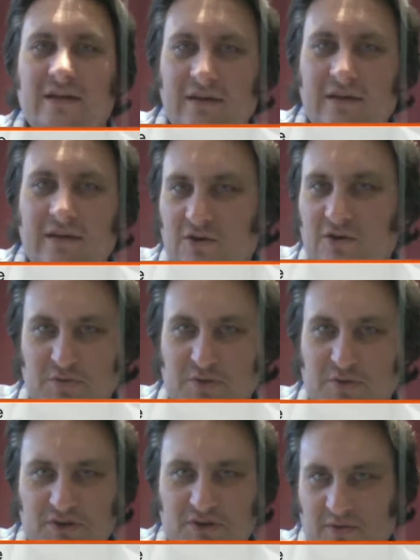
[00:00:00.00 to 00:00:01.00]

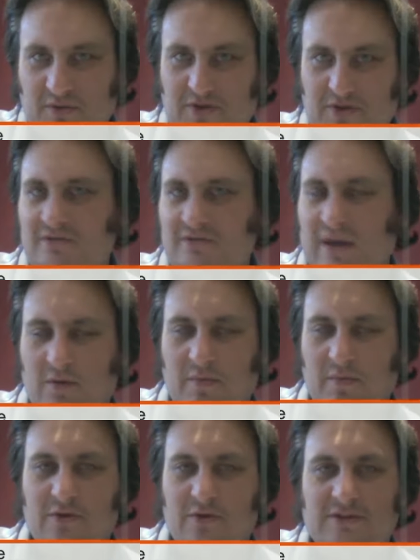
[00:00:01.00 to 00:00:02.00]
contribution to Ubuntu. That would be
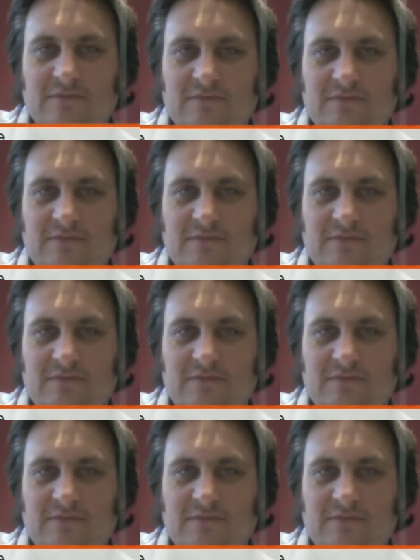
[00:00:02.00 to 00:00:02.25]
awesome.